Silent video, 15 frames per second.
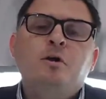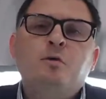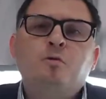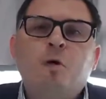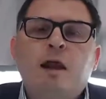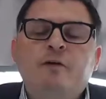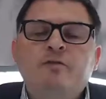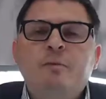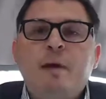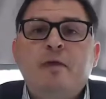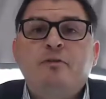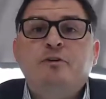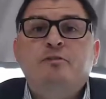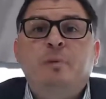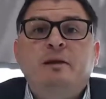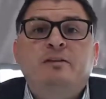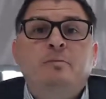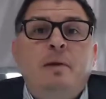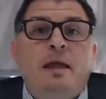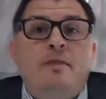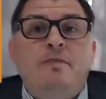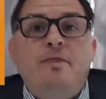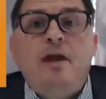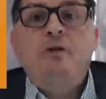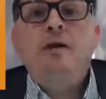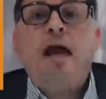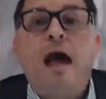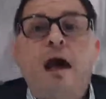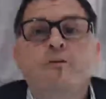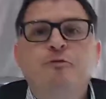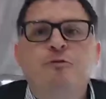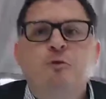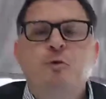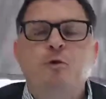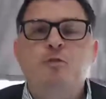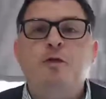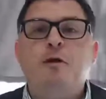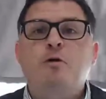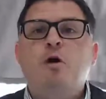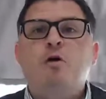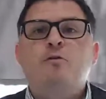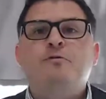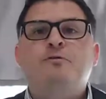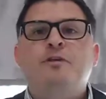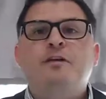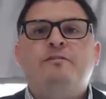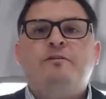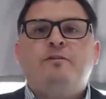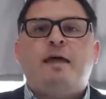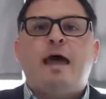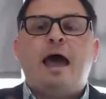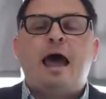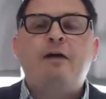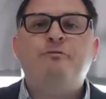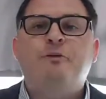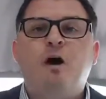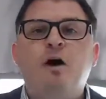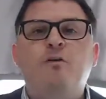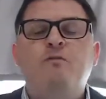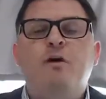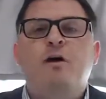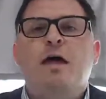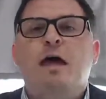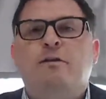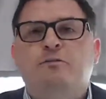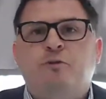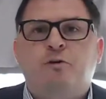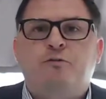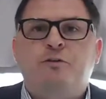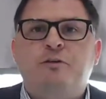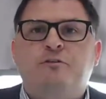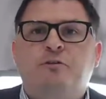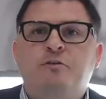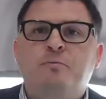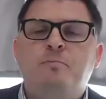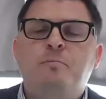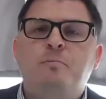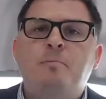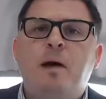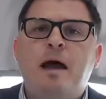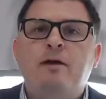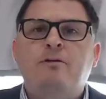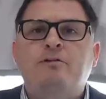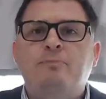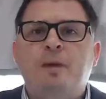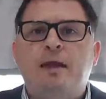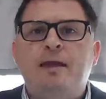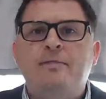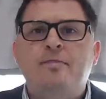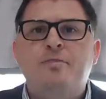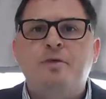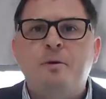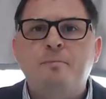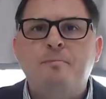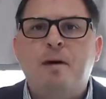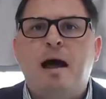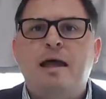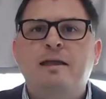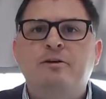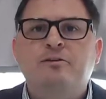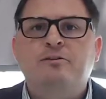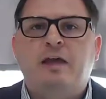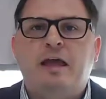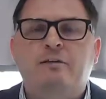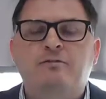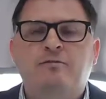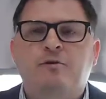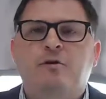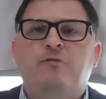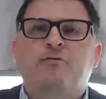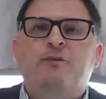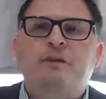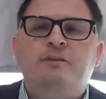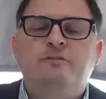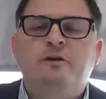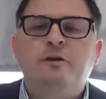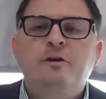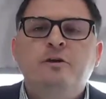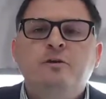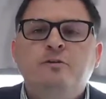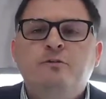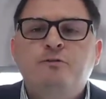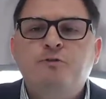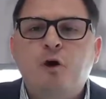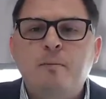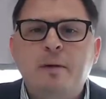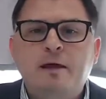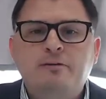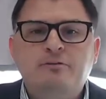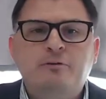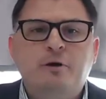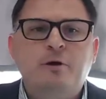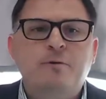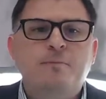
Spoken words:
Right off the bat, they're expected to pay their half or their own fees, half of escrow fees. So the buyer is paying the buyer's escrow fees from escrow.